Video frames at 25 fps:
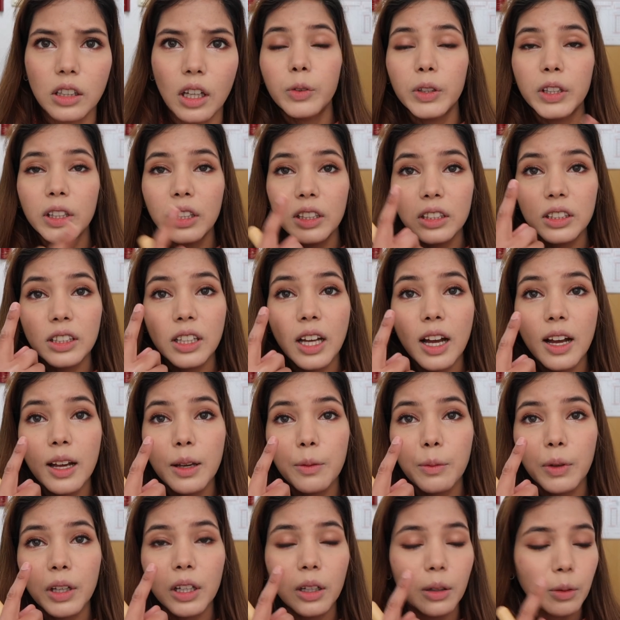With this
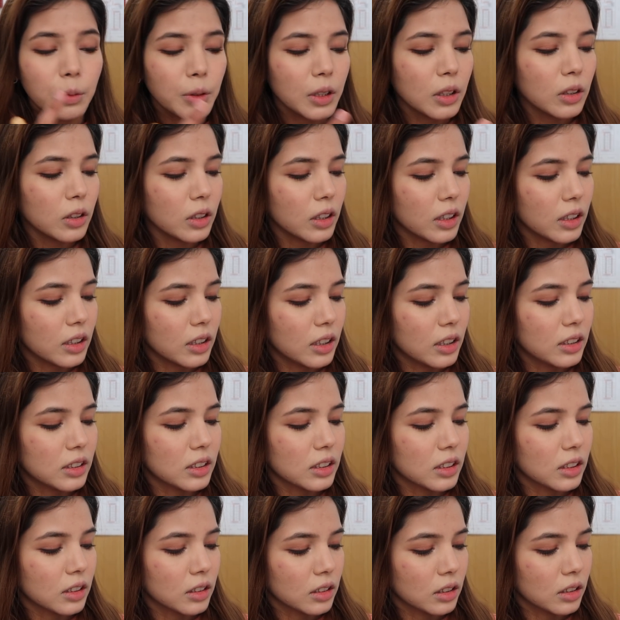eye makeup look,
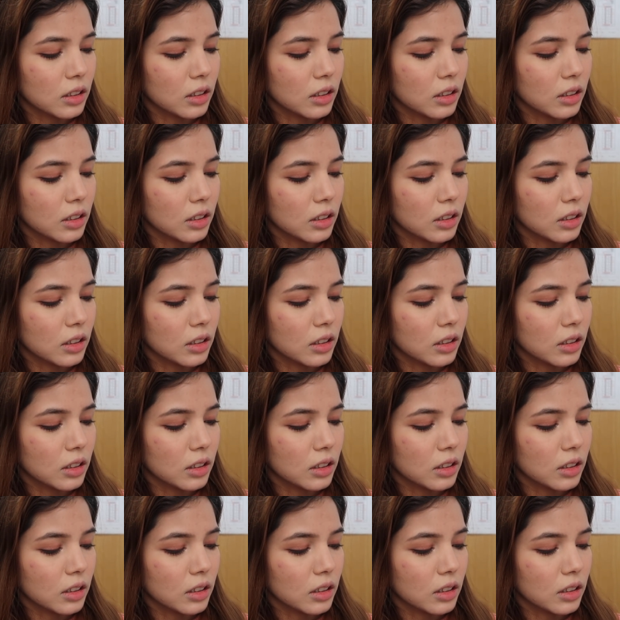this